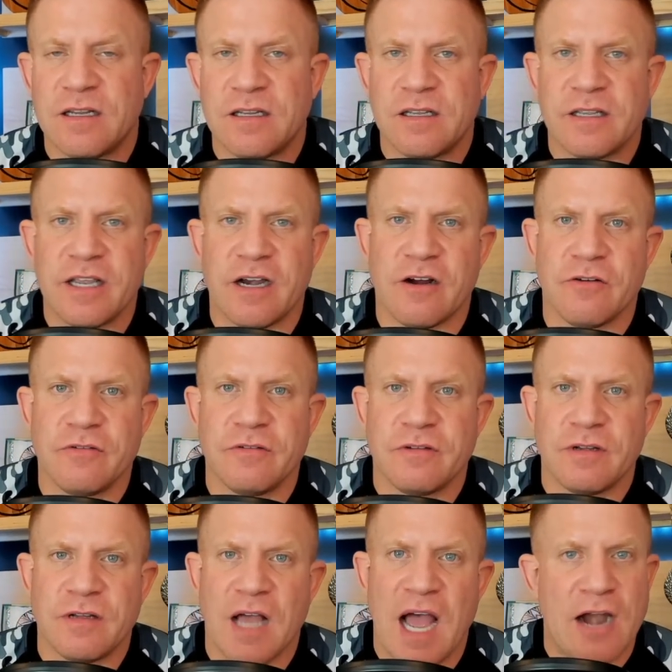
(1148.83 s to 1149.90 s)
you know,
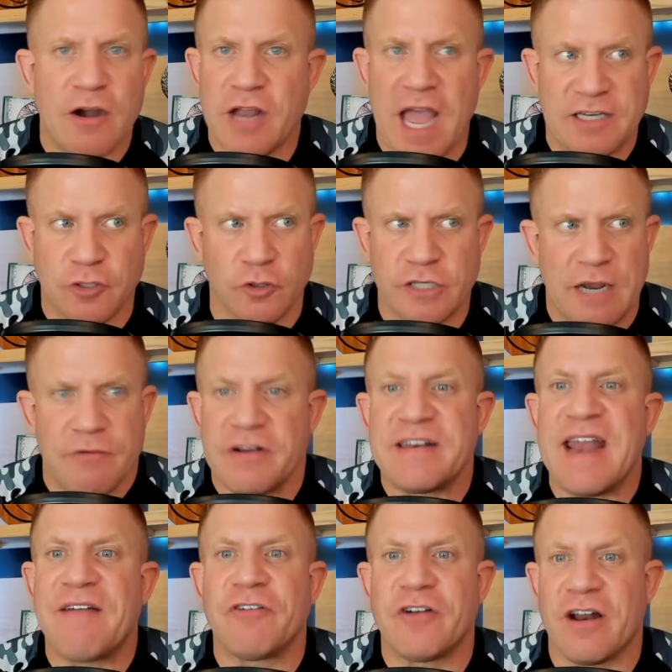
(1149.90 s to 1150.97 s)
I told you I would have
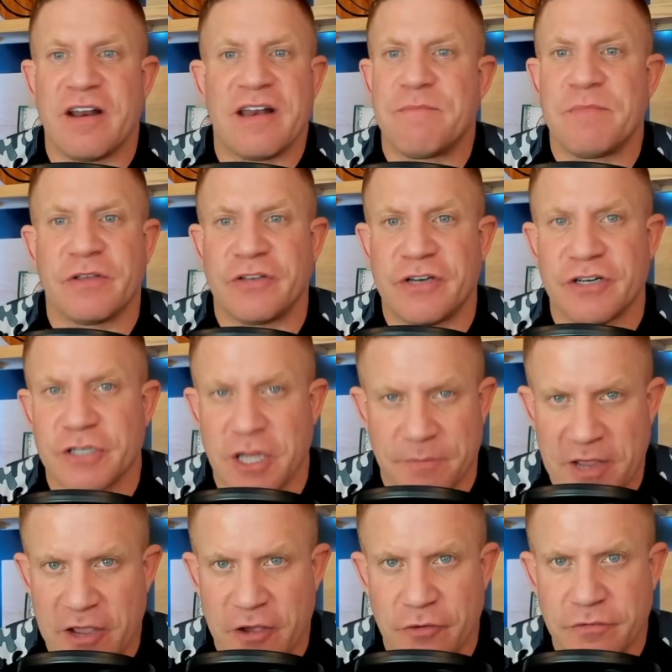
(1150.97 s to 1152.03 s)
never done it in a million years on
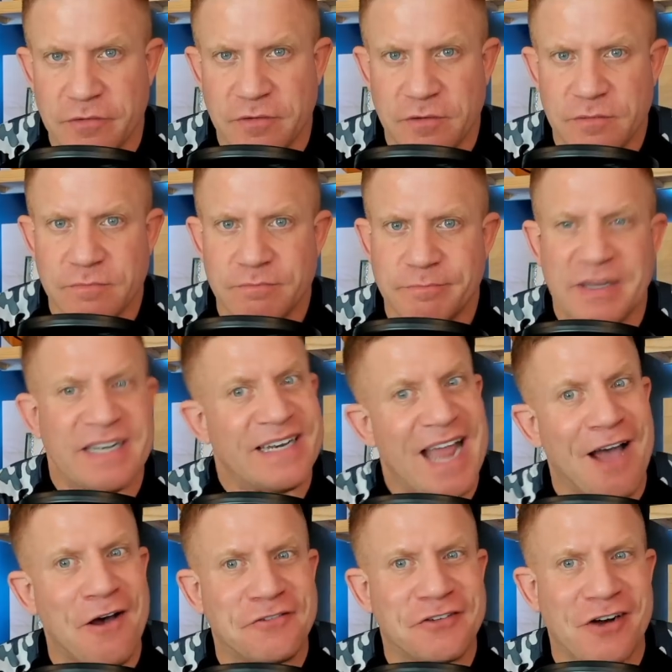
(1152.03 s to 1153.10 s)
my own, but
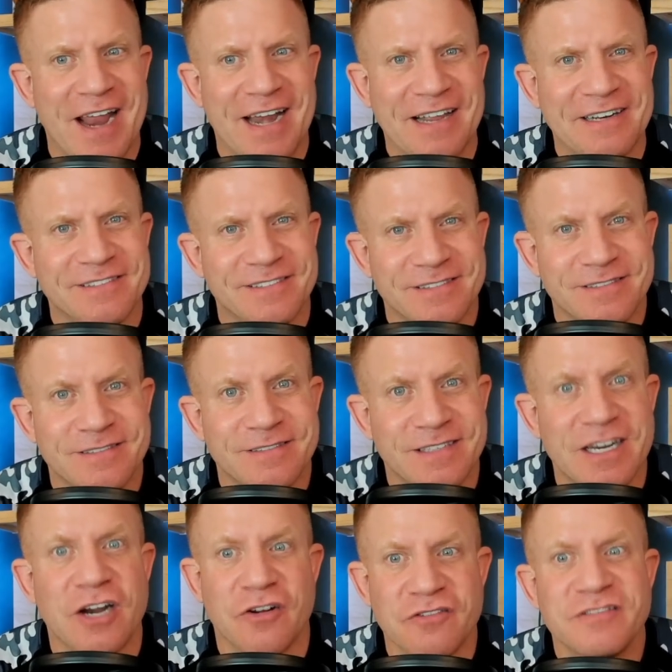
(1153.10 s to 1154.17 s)
now I've tried it, you
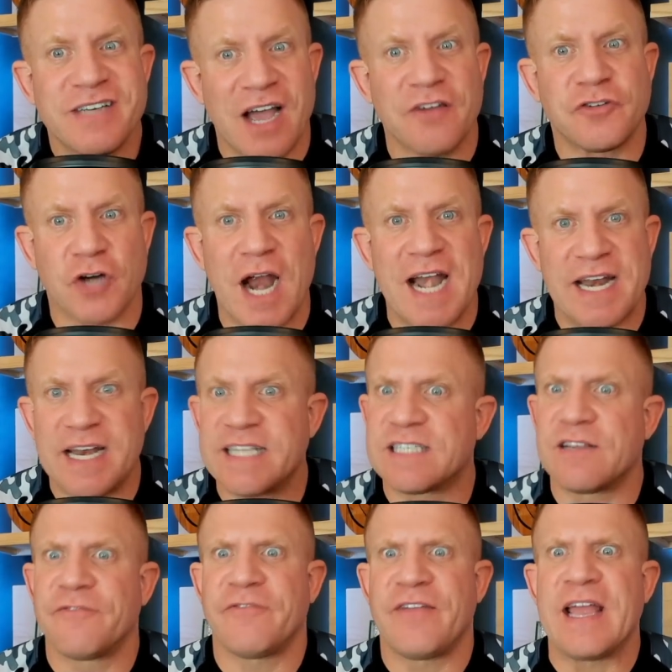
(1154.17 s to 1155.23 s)
know, now I've tried it and it's
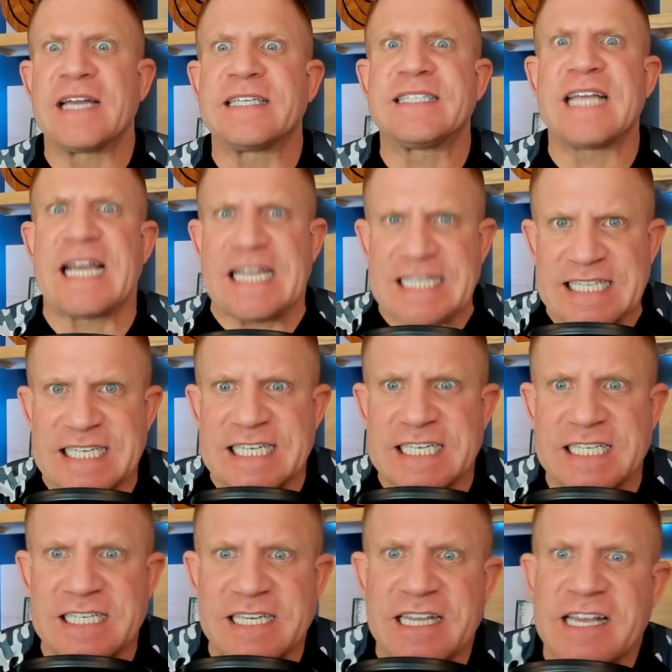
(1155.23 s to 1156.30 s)

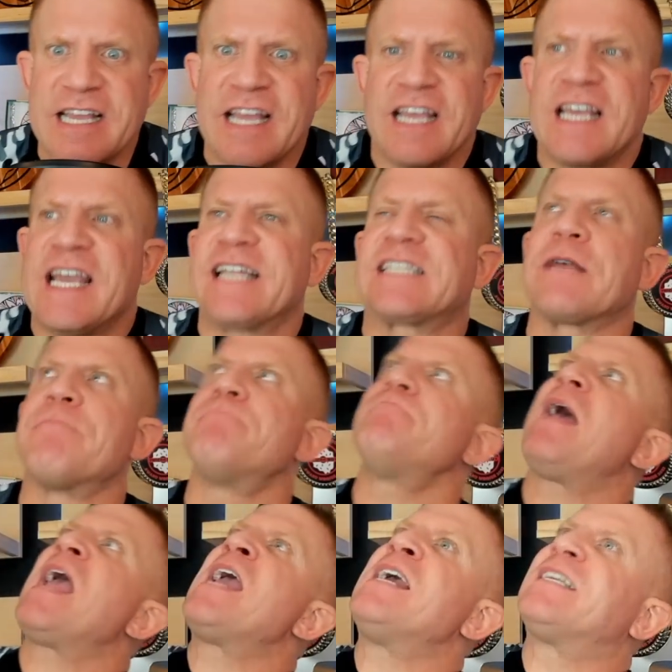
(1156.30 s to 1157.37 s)
fantastic. It's
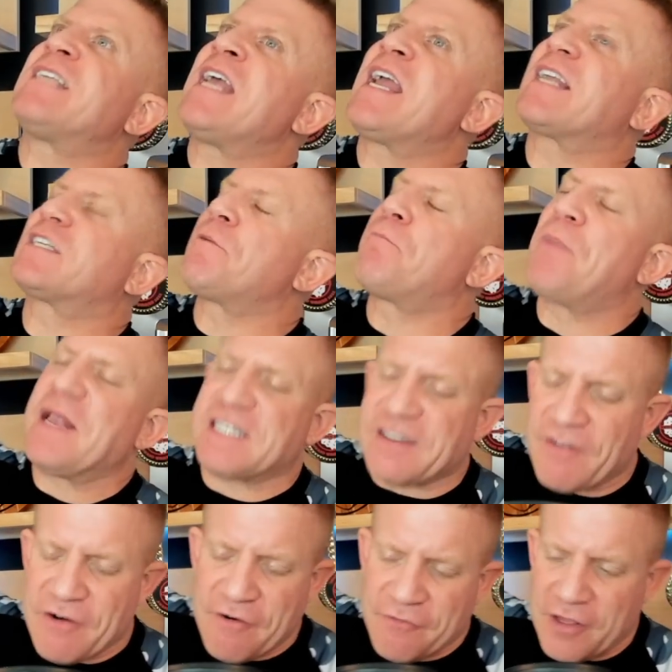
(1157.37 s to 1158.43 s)
amazing. It's the best I've
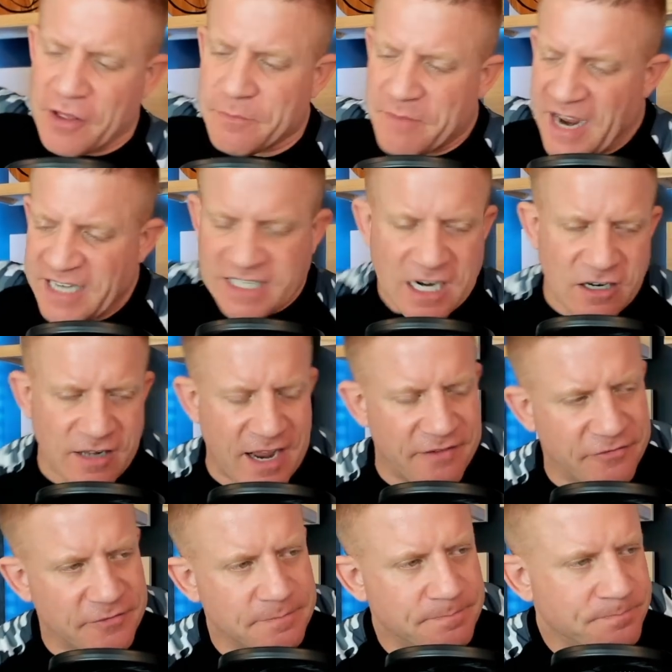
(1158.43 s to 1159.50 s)
ever felt in my entire
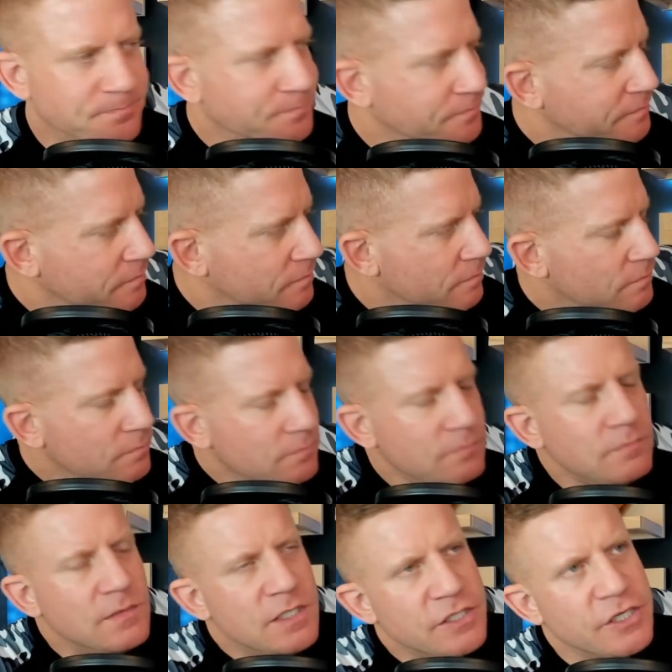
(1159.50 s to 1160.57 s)
life.
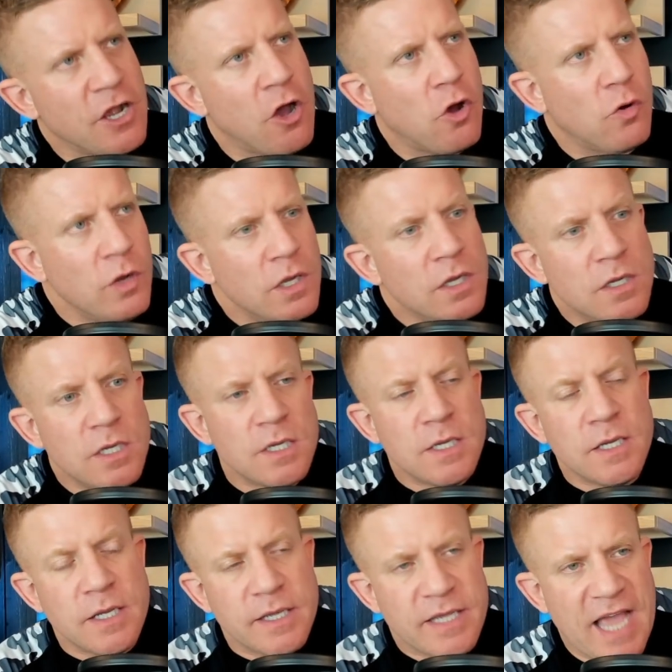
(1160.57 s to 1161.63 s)
So
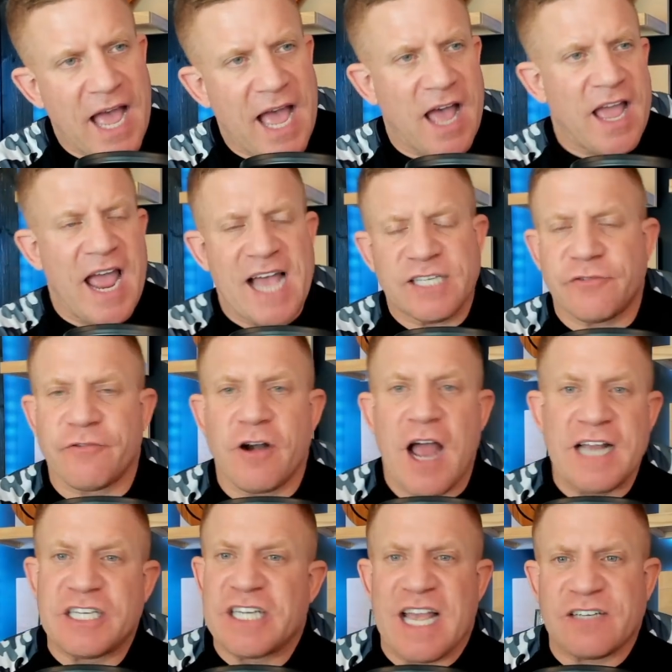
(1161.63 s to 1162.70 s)
yeah, I
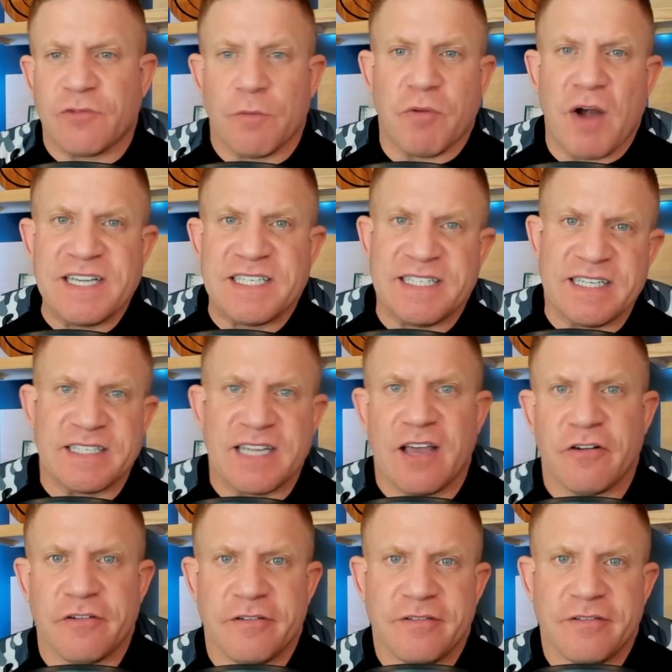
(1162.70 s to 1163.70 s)
just asked for a price discount